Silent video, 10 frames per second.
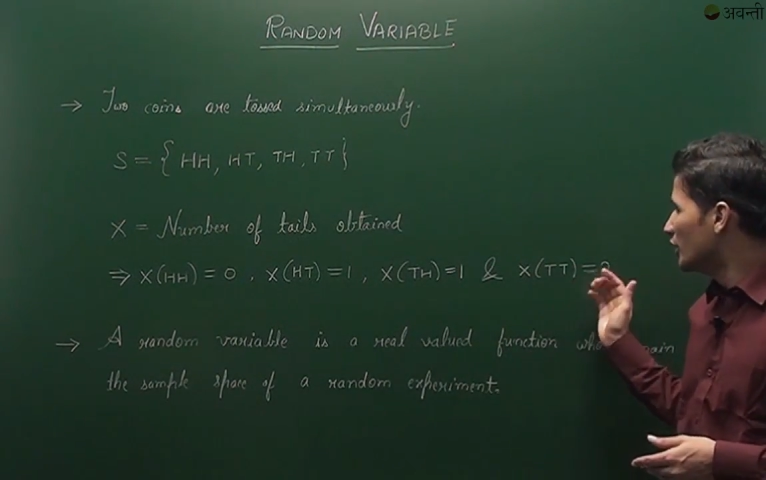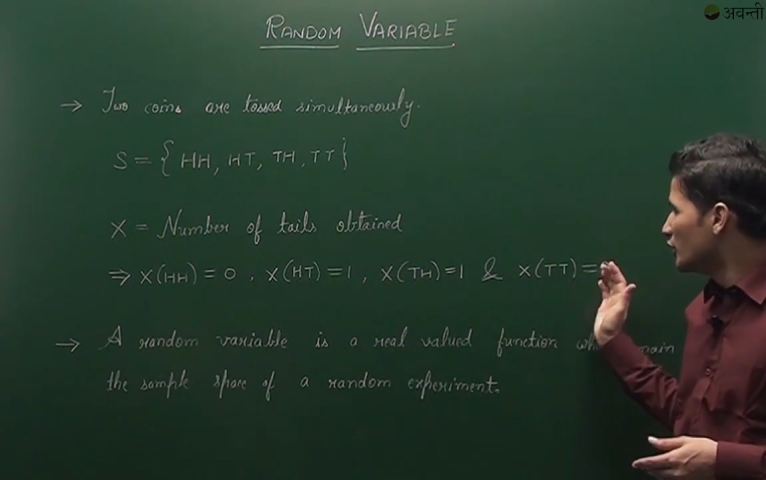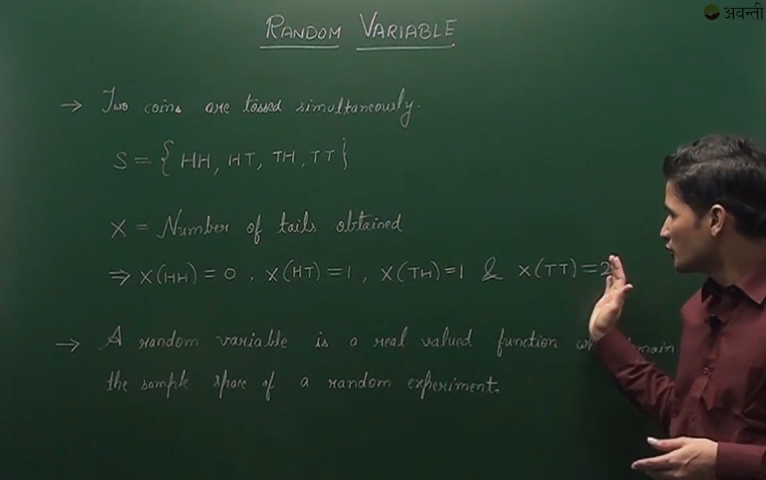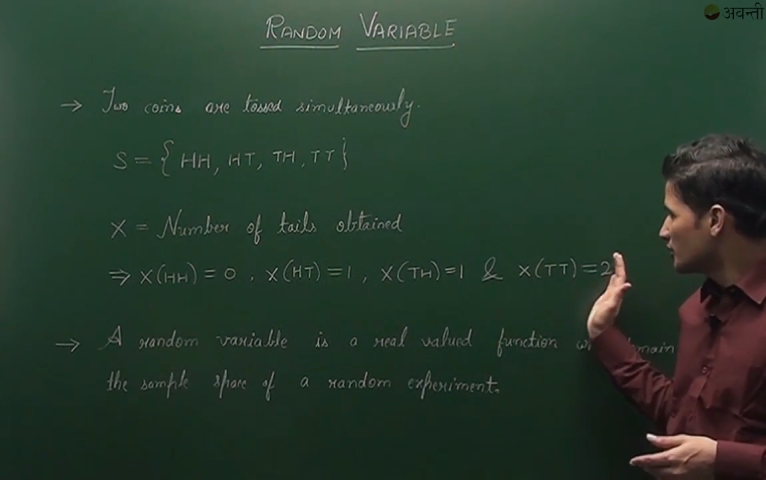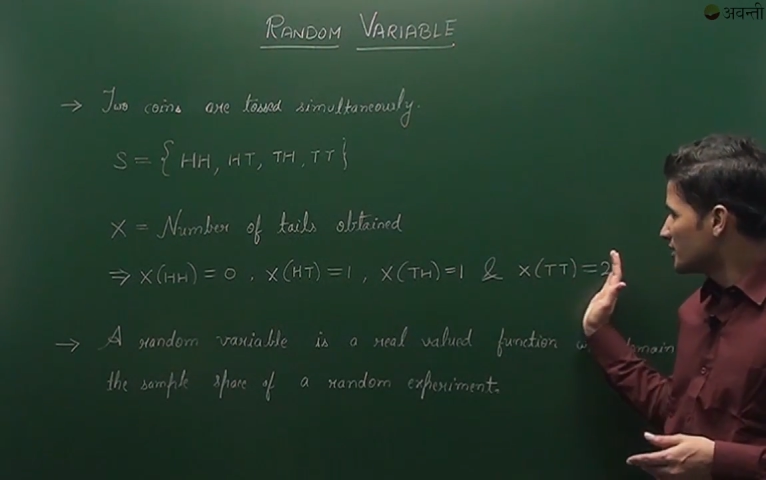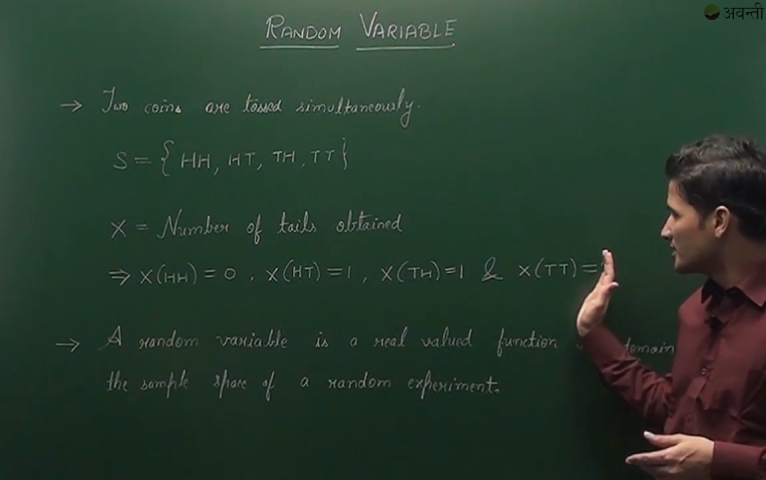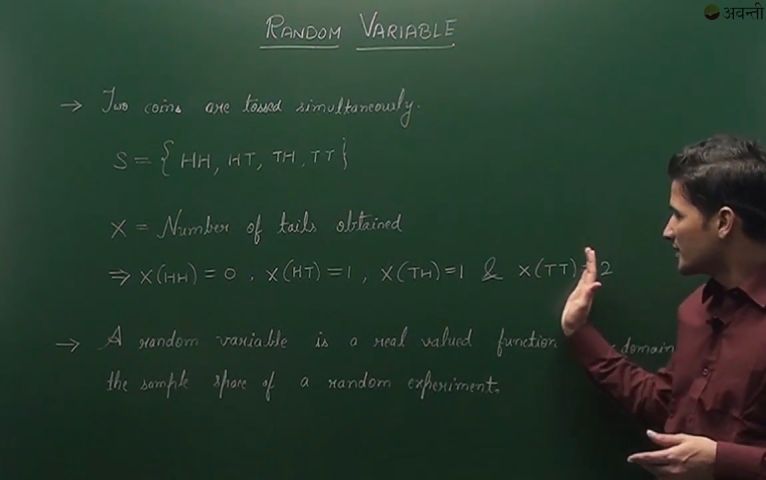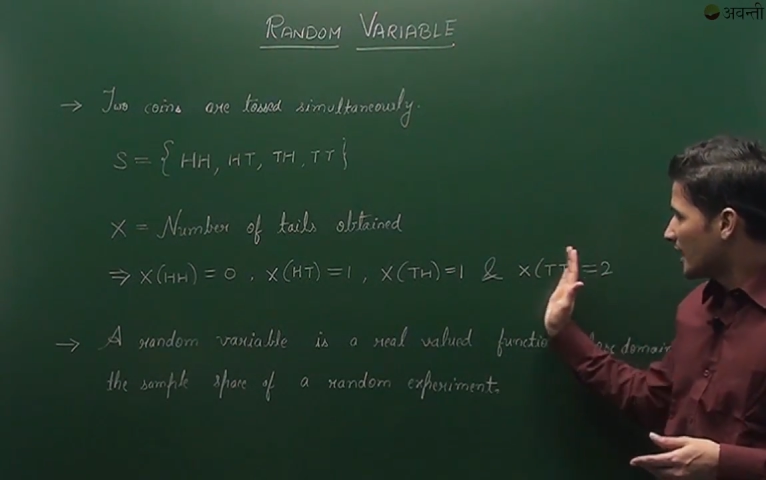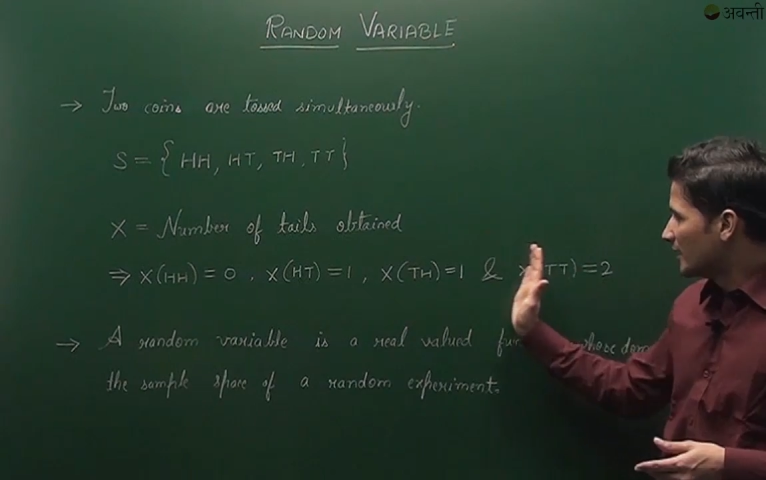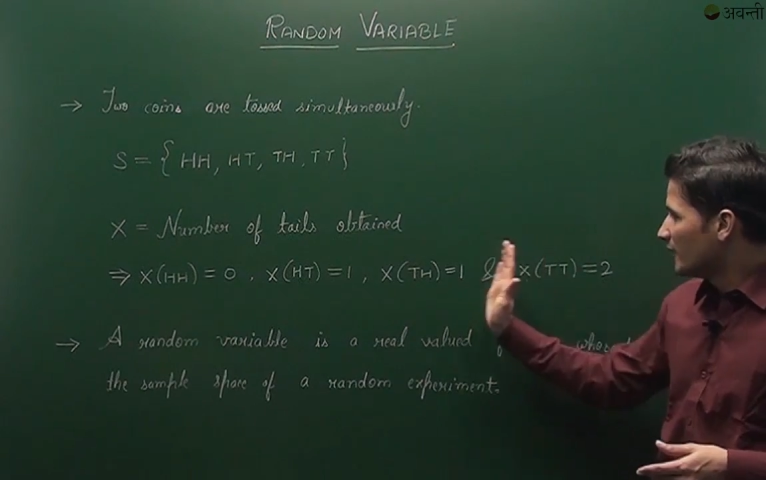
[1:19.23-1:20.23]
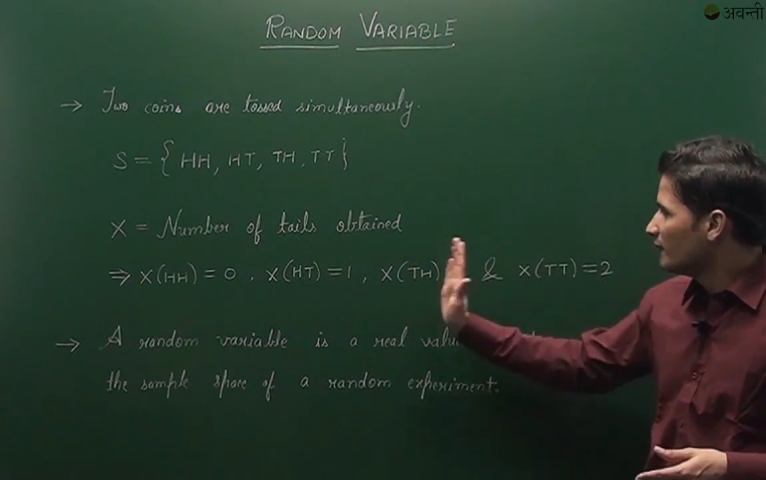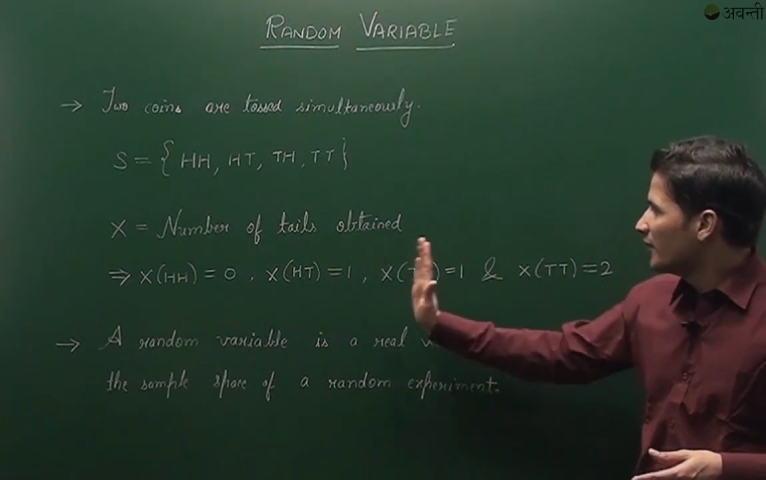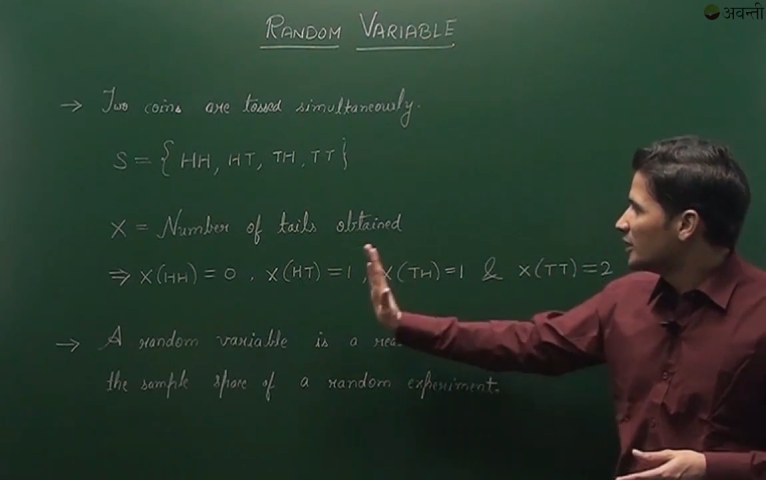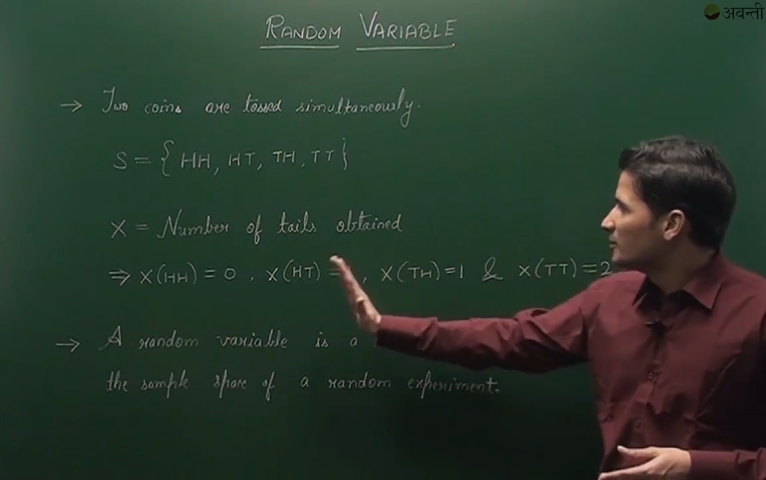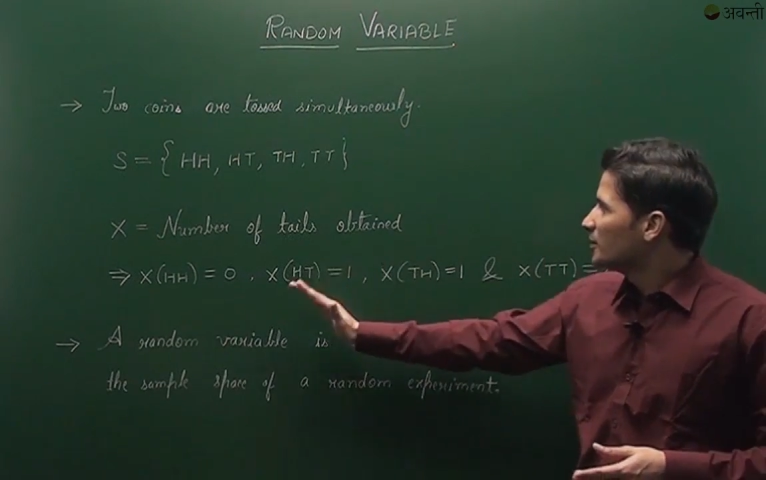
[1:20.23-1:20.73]
So this is a random
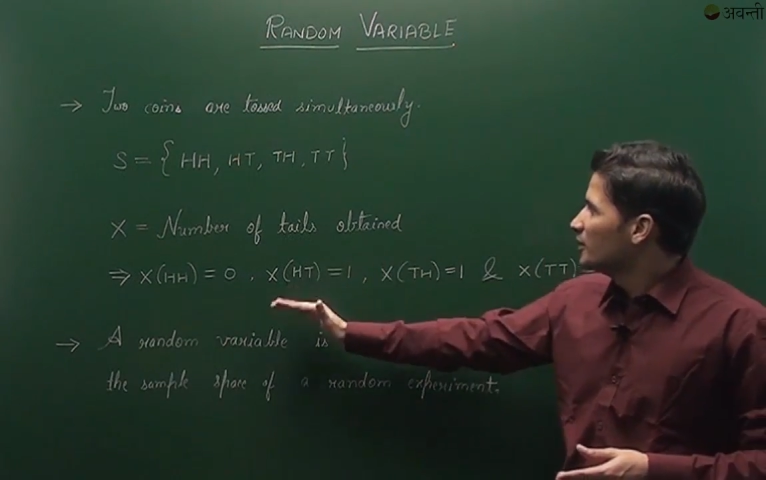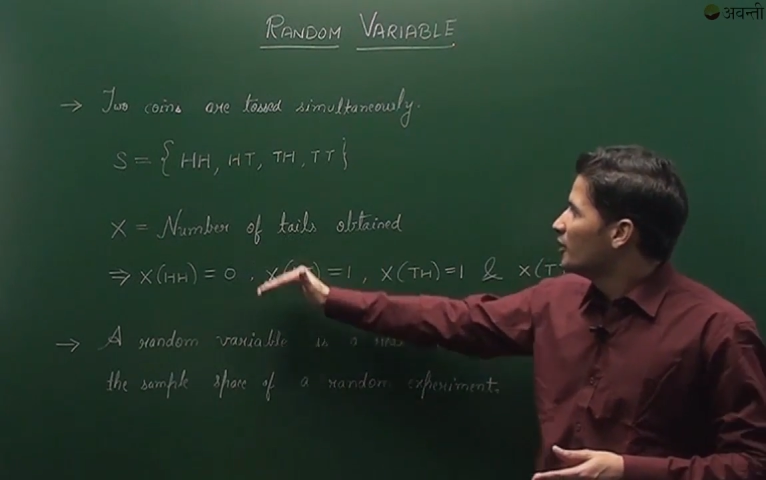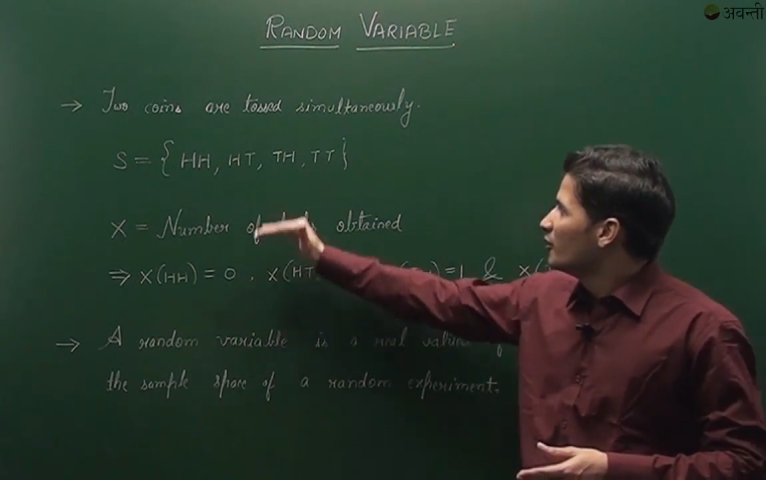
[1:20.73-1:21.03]
variable